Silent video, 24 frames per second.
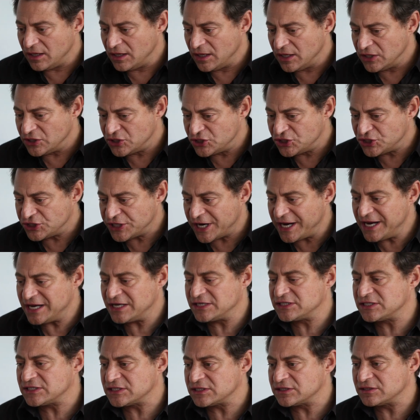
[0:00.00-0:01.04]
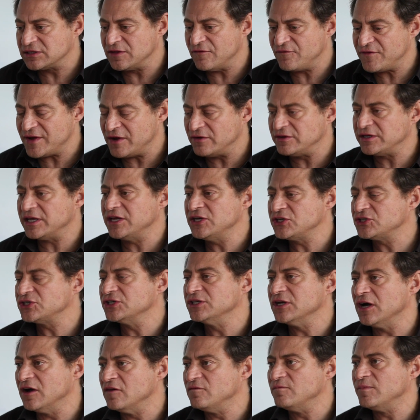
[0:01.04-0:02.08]
It shakes the
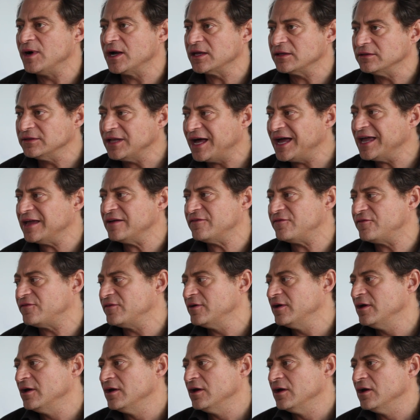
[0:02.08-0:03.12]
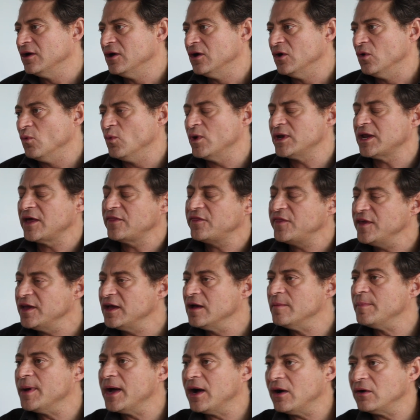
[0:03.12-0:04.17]
foundation of my life when I think
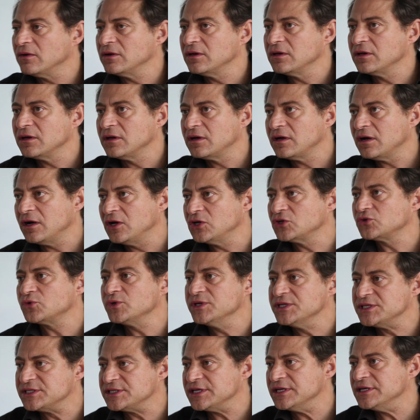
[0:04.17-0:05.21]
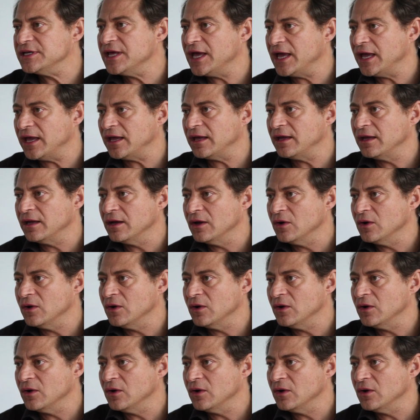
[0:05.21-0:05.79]
about countries today